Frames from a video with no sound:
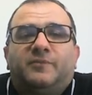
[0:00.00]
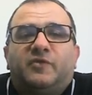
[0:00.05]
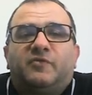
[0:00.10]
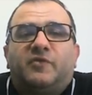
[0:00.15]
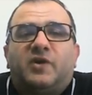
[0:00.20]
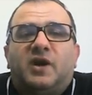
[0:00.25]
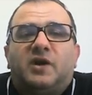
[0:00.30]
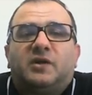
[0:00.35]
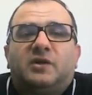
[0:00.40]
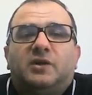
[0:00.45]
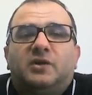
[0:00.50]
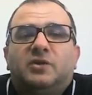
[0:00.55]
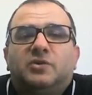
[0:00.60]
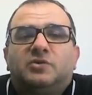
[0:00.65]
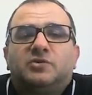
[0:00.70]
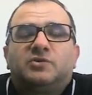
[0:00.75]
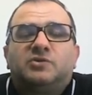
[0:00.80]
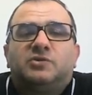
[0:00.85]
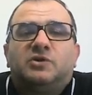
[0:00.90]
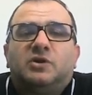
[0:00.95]
widely
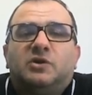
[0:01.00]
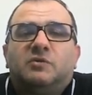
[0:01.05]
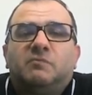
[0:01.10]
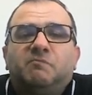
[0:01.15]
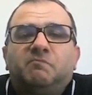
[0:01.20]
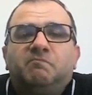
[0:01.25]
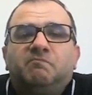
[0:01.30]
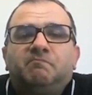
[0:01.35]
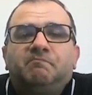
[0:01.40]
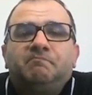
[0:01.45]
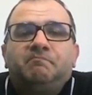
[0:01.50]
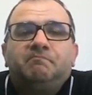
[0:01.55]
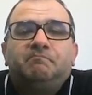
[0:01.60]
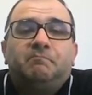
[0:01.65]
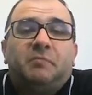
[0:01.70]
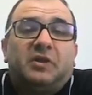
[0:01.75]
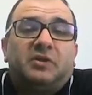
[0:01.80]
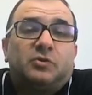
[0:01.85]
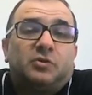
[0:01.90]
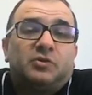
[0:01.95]
used in
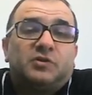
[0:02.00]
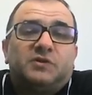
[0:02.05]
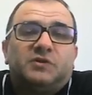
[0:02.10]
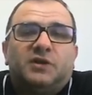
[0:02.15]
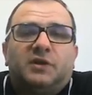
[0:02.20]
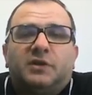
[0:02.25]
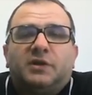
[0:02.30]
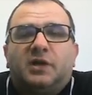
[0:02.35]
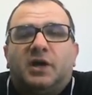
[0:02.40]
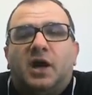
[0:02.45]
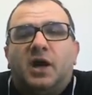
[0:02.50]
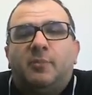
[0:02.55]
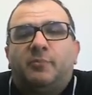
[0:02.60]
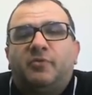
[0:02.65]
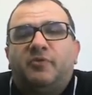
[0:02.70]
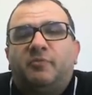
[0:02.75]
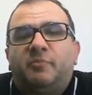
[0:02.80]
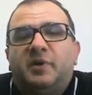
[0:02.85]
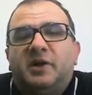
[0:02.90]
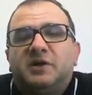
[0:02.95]
Petrosian,
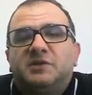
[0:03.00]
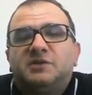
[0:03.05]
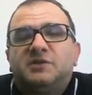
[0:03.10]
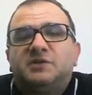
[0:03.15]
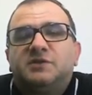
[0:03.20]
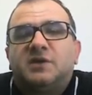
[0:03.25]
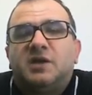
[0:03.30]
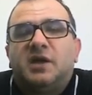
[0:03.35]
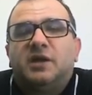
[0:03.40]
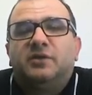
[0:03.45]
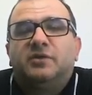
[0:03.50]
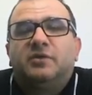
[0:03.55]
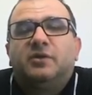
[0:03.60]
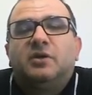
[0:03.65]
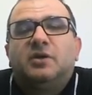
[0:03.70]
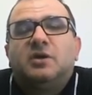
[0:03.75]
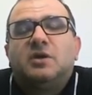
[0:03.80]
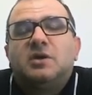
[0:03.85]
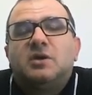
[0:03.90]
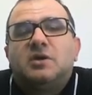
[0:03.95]
Karpov practice, and
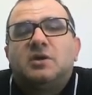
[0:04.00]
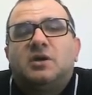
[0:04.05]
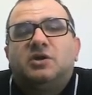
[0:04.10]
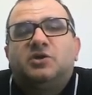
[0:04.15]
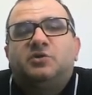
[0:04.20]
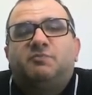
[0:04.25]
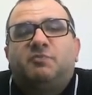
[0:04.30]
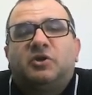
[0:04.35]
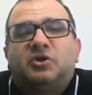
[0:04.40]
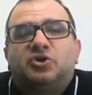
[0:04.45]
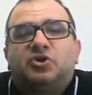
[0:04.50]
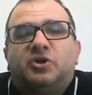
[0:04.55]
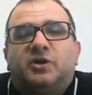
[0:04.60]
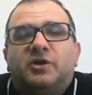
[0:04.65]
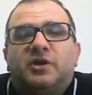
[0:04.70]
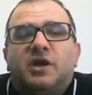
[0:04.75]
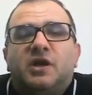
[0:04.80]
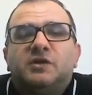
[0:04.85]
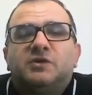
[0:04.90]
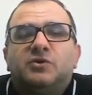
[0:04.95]

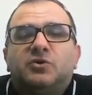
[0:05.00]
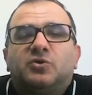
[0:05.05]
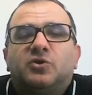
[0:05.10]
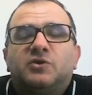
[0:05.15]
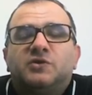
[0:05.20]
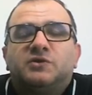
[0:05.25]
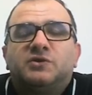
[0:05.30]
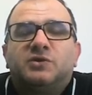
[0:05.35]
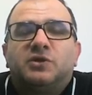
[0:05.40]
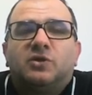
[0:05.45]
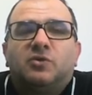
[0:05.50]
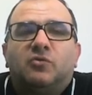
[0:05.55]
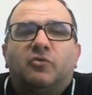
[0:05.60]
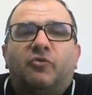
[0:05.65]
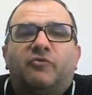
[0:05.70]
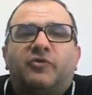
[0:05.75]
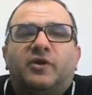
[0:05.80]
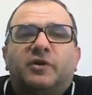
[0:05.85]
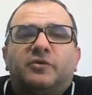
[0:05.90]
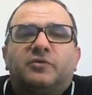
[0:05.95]
especially, as you can see,
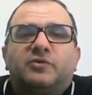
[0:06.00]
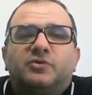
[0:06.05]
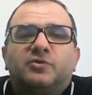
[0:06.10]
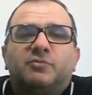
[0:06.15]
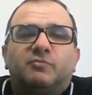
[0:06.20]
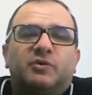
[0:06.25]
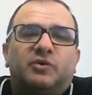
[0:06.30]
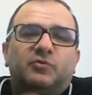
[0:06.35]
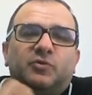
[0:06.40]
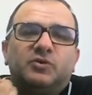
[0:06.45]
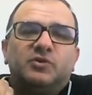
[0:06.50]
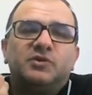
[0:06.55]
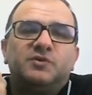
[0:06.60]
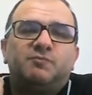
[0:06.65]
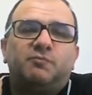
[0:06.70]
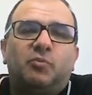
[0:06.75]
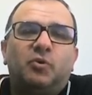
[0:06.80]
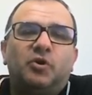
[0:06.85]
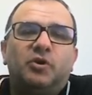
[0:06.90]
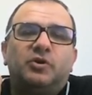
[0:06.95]
Ulf Andersson. But what is
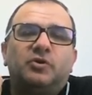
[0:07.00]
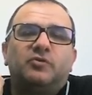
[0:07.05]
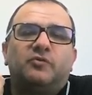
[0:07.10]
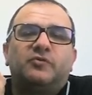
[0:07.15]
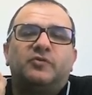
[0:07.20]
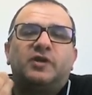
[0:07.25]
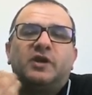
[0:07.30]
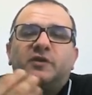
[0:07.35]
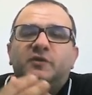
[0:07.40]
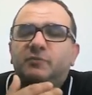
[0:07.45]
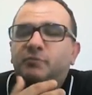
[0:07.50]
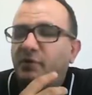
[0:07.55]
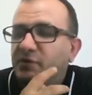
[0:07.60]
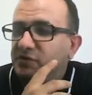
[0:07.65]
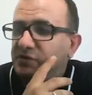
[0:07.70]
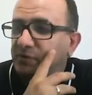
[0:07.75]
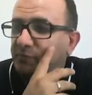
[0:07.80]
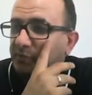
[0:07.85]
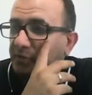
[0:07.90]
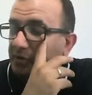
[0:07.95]
point of that
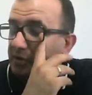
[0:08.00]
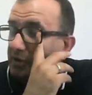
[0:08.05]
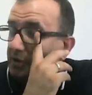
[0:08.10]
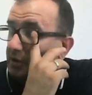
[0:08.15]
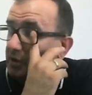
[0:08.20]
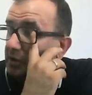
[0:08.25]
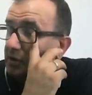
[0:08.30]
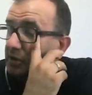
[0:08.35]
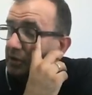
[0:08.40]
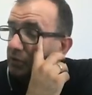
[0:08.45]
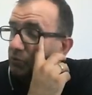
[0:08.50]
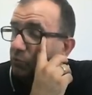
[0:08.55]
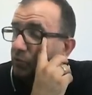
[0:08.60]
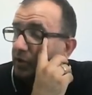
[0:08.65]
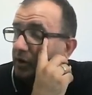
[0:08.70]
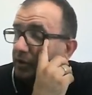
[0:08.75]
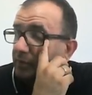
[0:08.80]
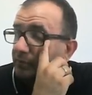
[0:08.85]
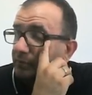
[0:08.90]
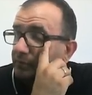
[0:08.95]
principle?
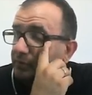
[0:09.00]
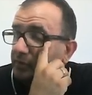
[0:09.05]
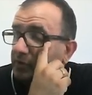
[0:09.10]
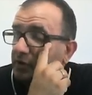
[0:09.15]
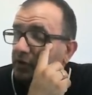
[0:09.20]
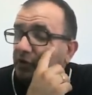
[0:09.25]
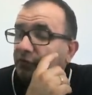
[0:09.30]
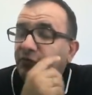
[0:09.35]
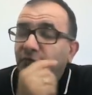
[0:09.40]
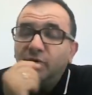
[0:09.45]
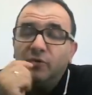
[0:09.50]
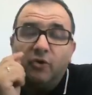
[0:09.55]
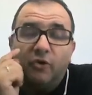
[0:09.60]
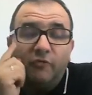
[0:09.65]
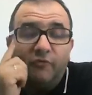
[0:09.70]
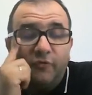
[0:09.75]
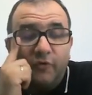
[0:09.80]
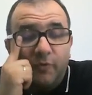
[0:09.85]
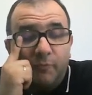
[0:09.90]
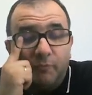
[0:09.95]
Well, if you
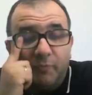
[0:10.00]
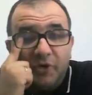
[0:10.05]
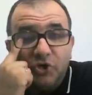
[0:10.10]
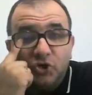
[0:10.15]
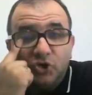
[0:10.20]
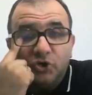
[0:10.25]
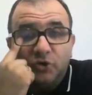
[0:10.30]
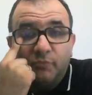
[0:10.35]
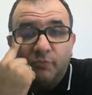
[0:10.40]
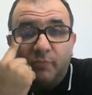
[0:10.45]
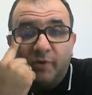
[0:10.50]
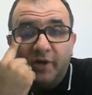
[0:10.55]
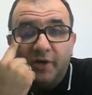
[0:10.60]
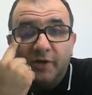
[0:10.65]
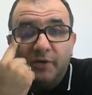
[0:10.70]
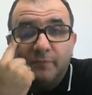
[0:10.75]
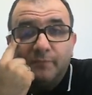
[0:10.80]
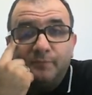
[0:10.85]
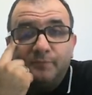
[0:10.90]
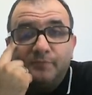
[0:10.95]
go for patient
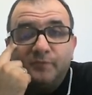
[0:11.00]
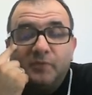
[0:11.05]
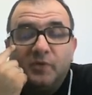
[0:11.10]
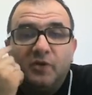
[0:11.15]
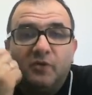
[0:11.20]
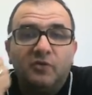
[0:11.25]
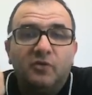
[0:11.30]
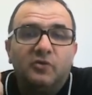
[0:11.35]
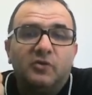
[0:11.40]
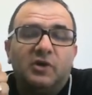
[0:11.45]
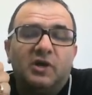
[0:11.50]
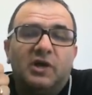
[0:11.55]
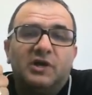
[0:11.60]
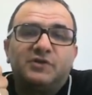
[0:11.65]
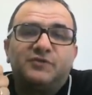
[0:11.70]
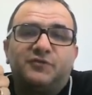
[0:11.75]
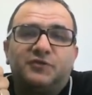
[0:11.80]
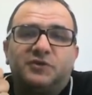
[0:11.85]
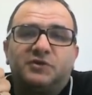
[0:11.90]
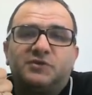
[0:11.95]
play
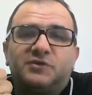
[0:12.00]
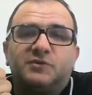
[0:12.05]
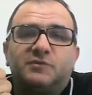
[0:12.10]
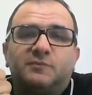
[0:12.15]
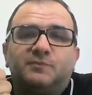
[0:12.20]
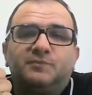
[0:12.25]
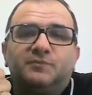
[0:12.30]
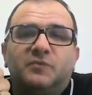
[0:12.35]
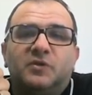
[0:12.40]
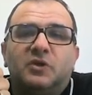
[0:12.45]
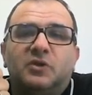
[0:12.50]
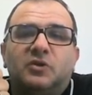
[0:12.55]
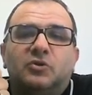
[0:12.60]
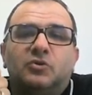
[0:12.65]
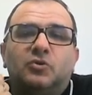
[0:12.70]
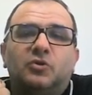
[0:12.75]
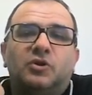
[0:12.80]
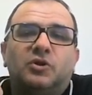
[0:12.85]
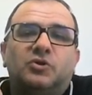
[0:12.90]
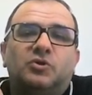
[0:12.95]
as first,
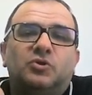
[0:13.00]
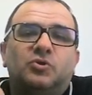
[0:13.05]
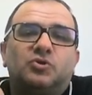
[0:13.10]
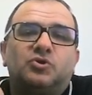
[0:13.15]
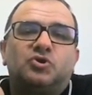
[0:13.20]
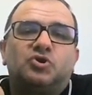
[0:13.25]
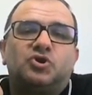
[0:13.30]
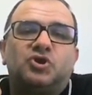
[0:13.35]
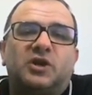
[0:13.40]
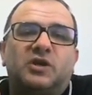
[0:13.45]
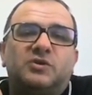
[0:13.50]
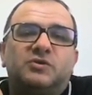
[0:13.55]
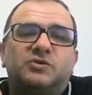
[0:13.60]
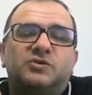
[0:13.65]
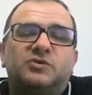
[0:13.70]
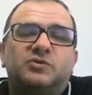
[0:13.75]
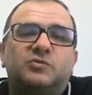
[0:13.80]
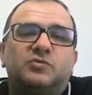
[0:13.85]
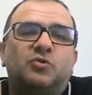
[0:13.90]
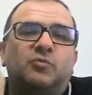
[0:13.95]
you reduce
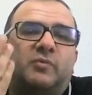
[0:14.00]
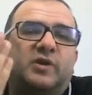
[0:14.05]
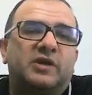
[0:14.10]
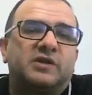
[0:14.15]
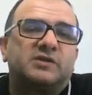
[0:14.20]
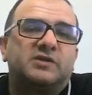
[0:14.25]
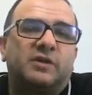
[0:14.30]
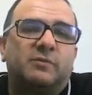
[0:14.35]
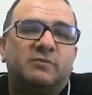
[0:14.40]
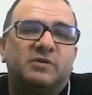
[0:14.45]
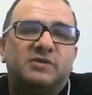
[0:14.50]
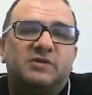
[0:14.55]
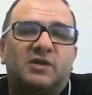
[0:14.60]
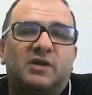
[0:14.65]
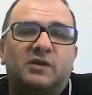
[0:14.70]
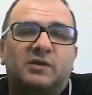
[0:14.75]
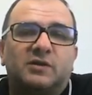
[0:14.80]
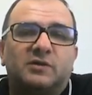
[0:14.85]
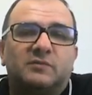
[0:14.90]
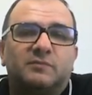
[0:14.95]
chance to make some
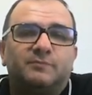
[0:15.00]
mistake.